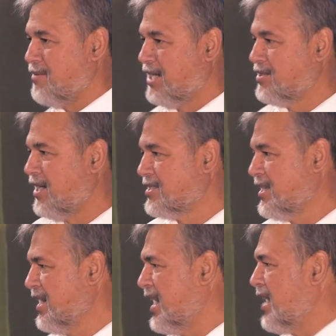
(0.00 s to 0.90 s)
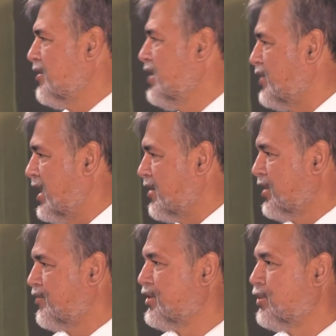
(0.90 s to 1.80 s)
I was suddenly
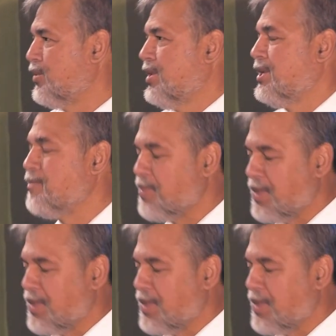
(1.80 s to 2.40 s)
hungry for the word.